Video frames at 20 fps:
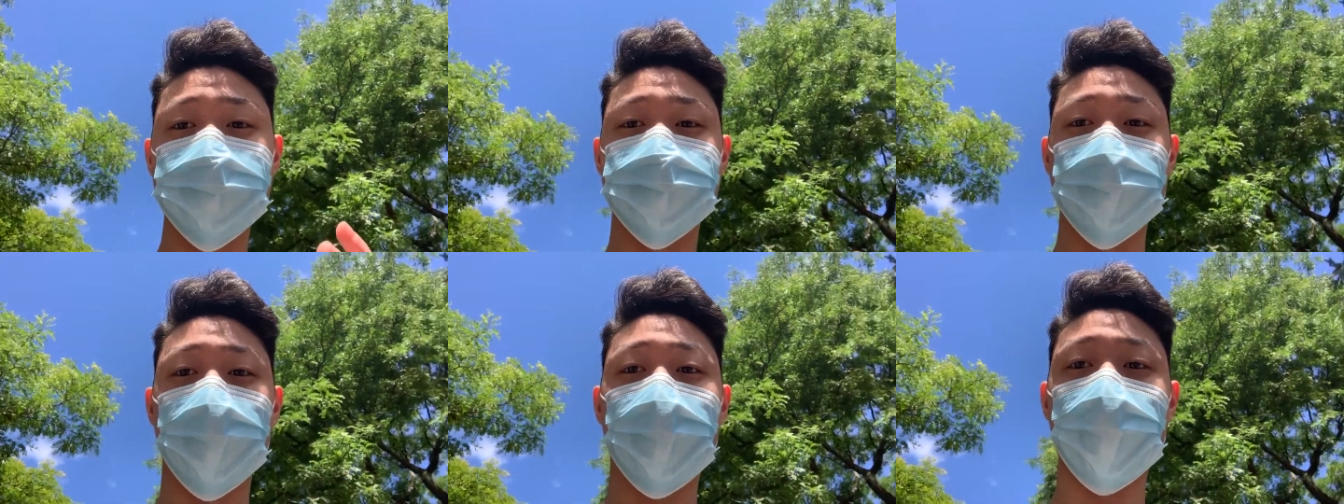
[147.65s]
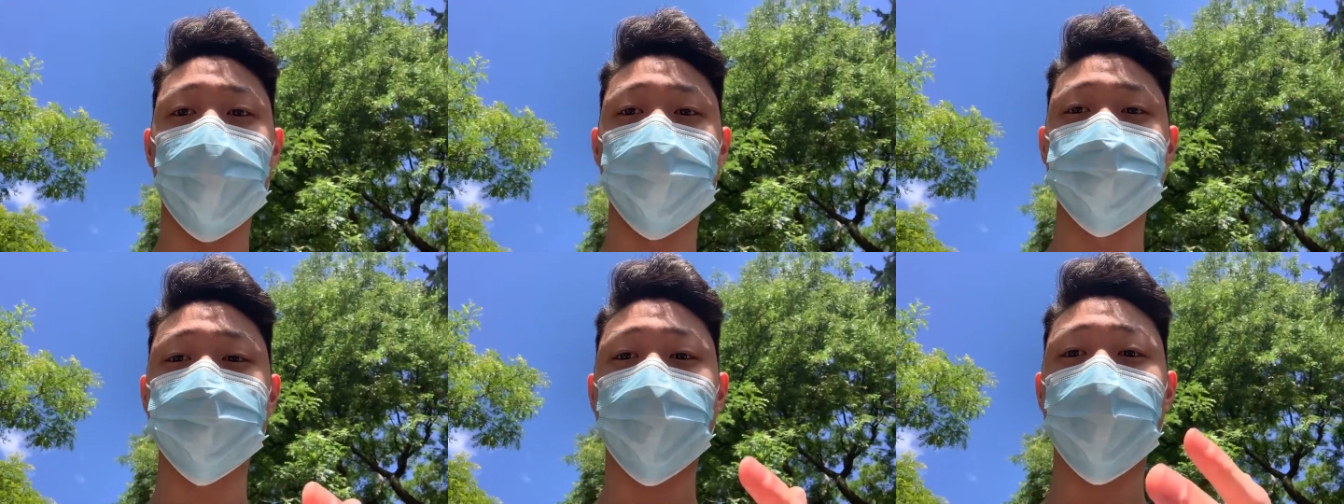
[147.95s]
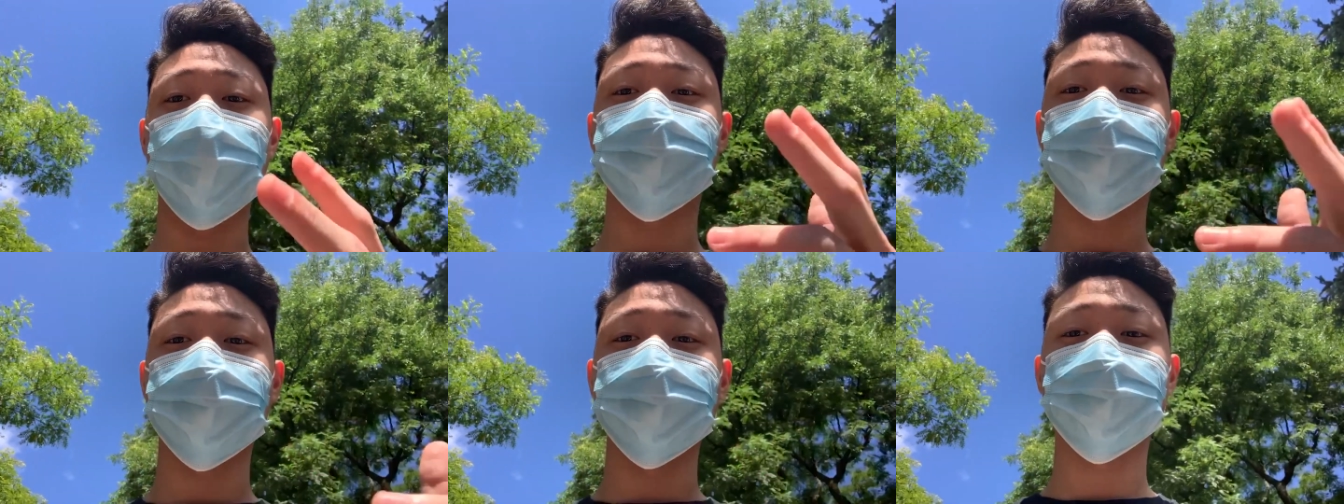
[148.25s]
Zyons
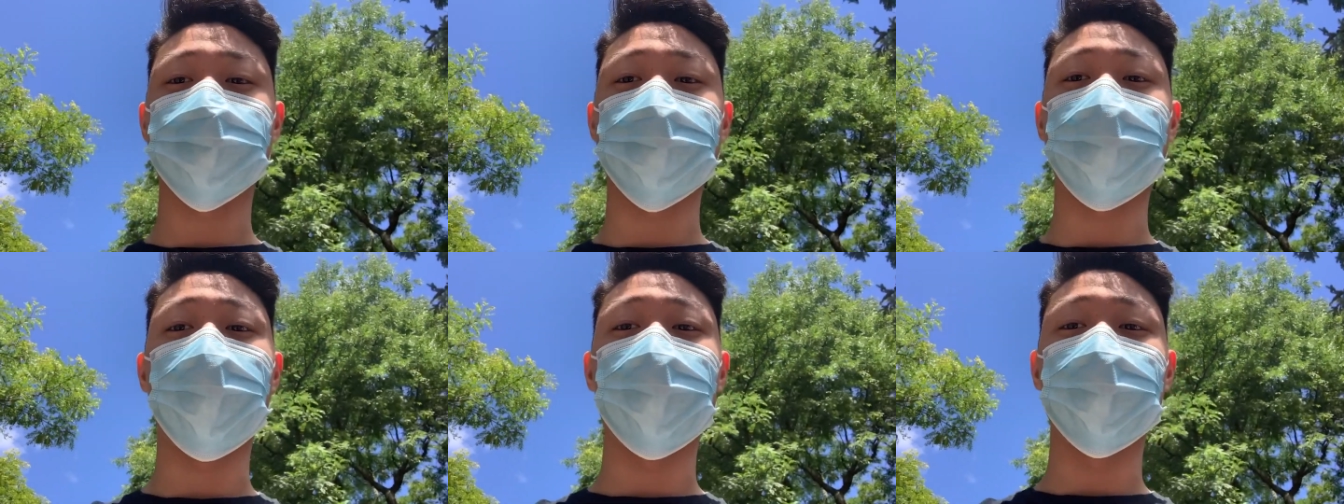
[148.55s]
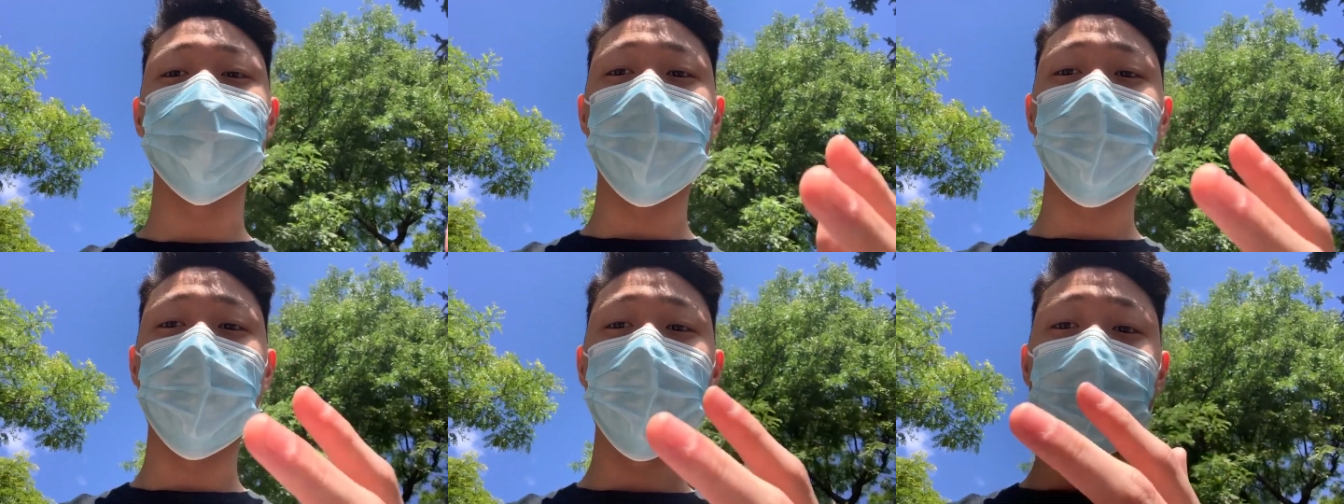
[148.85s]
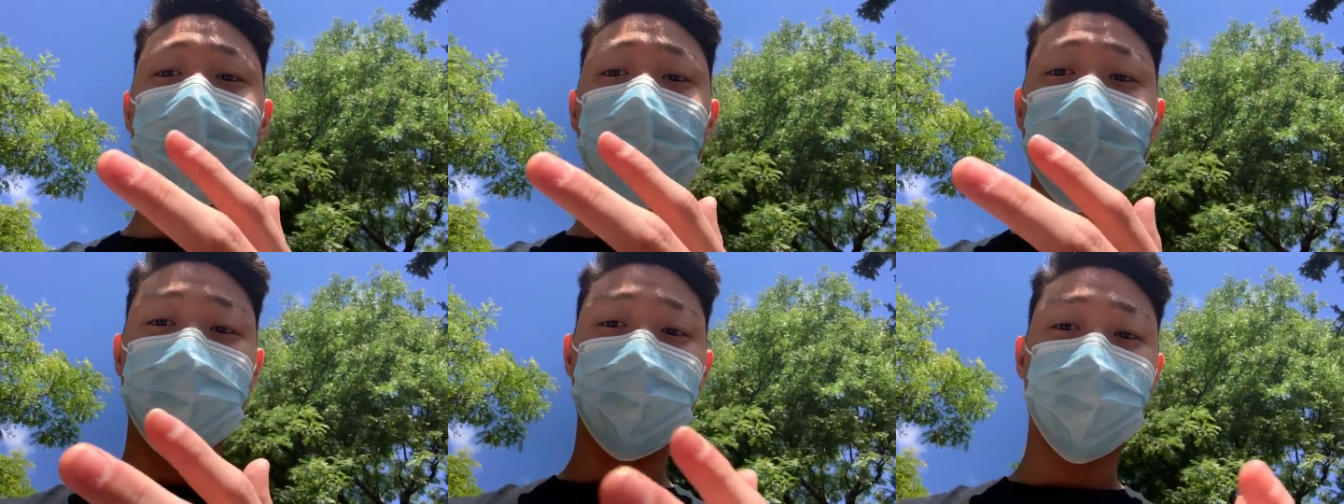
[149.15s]
I just called
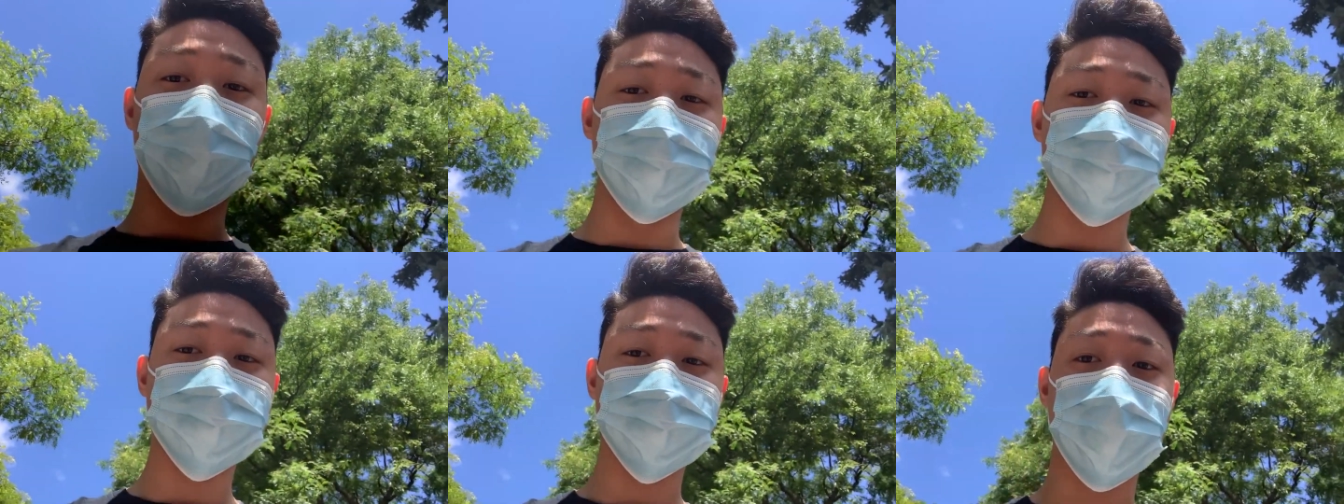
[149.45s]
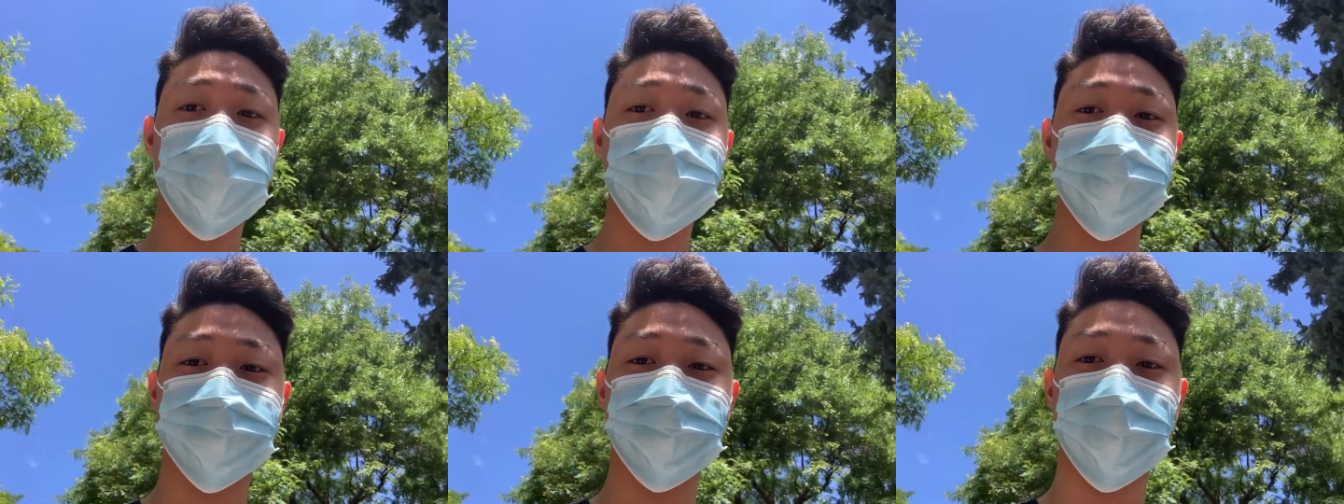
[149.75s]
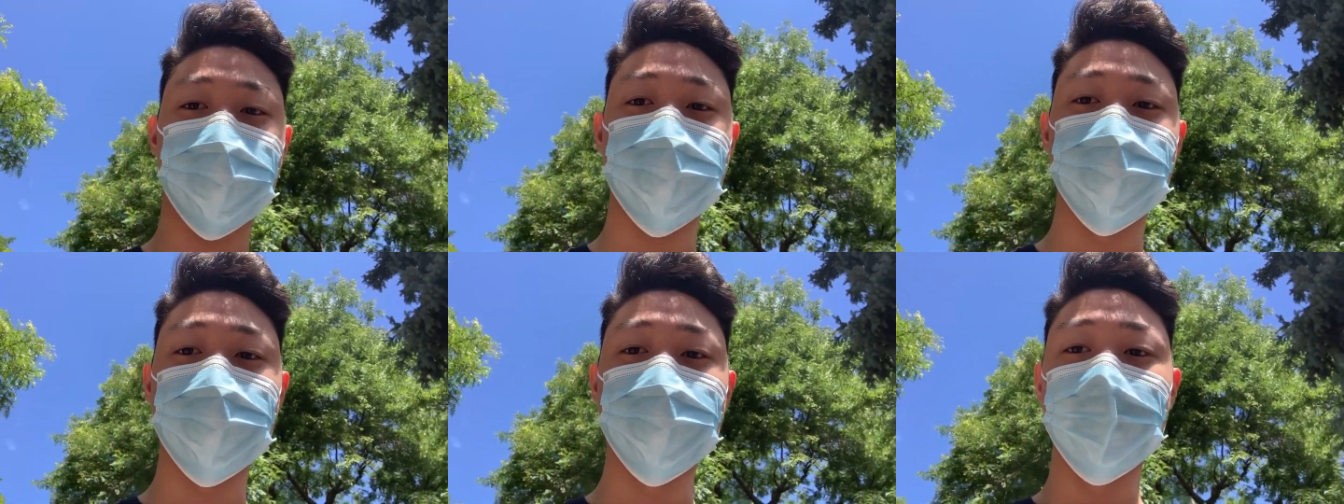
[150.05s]
full size
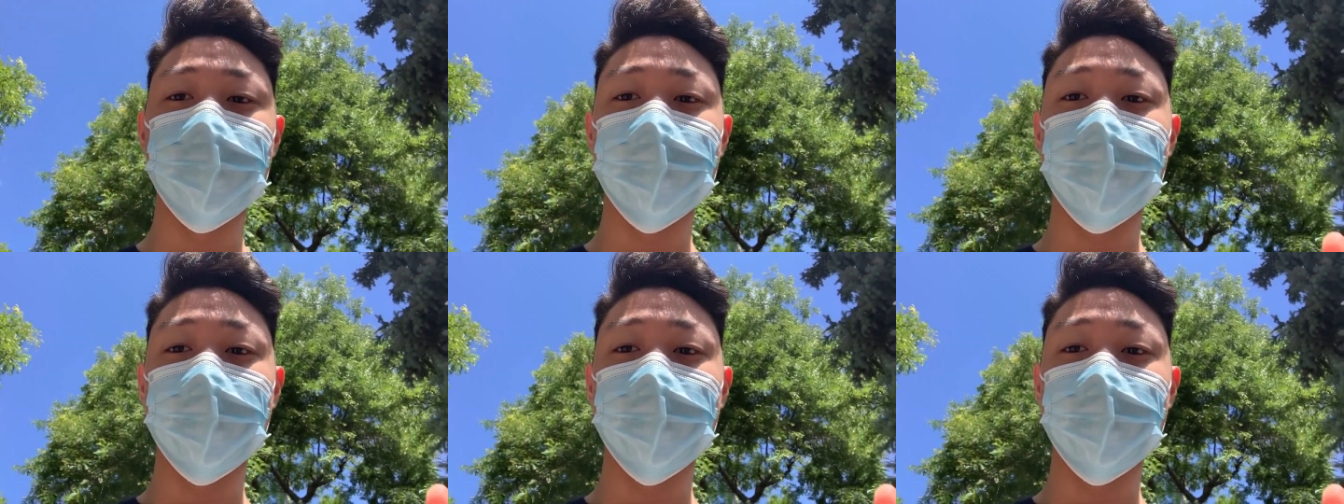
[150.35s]
run.